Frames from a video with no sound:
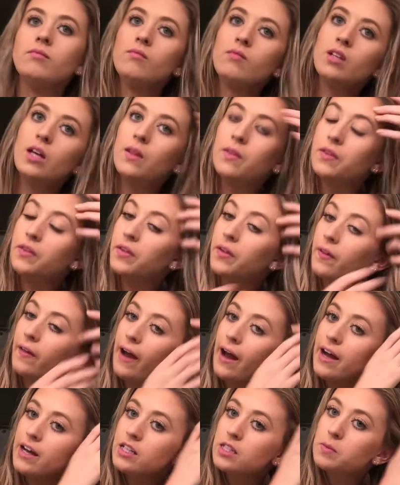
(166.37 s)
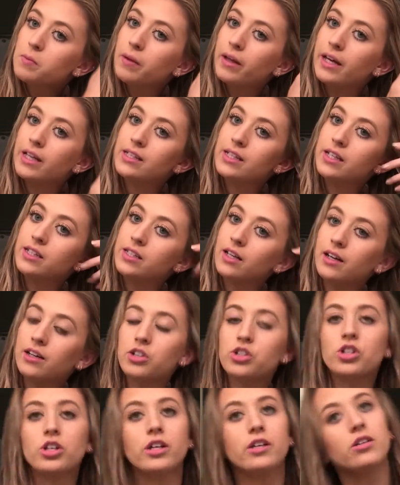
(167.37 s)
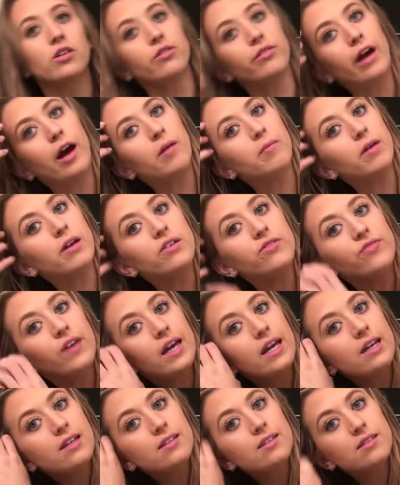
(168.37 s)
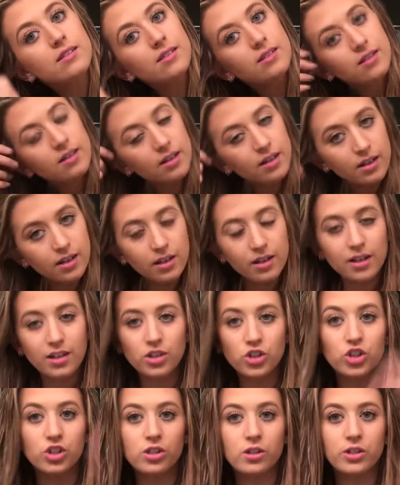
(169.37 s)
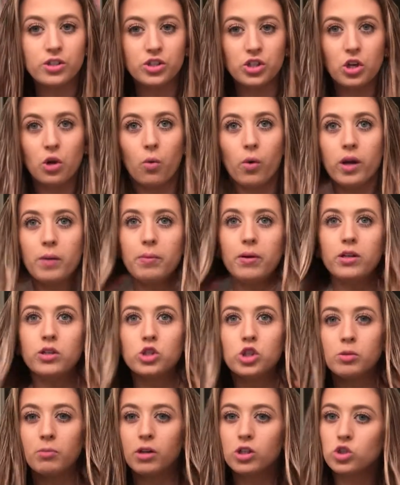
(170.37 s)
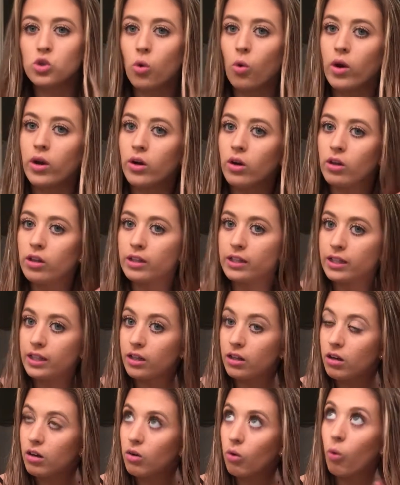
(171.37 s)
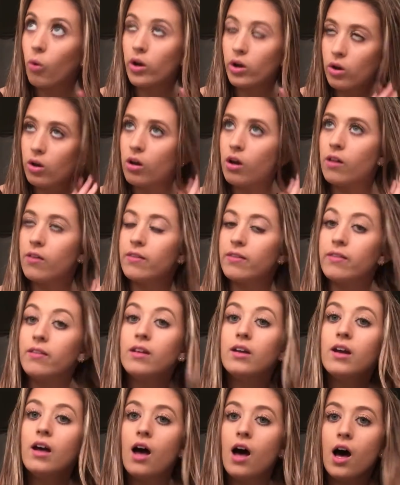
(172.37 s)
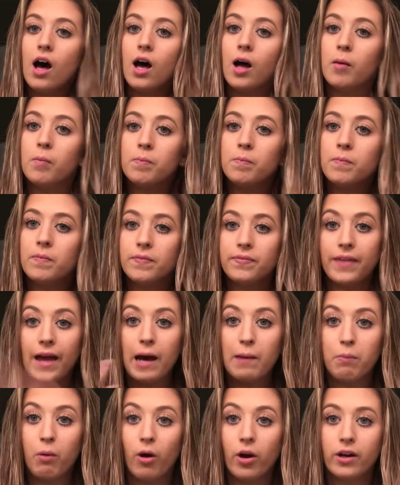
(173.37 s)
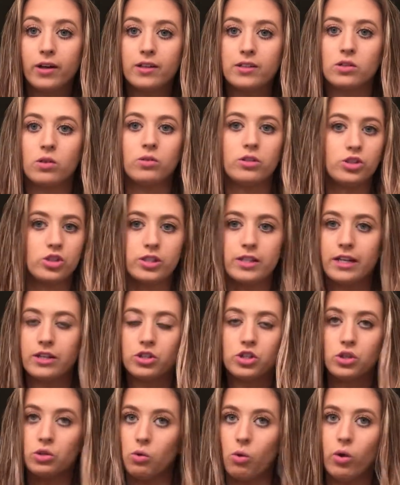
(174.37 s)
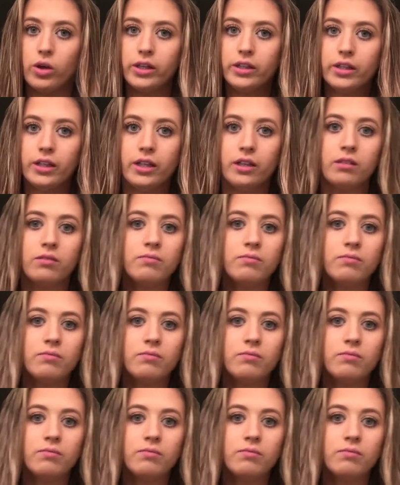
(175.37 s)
And then the last place I touch is around my face, just because you don't want to put too much oil on that part because it'll just get too oily.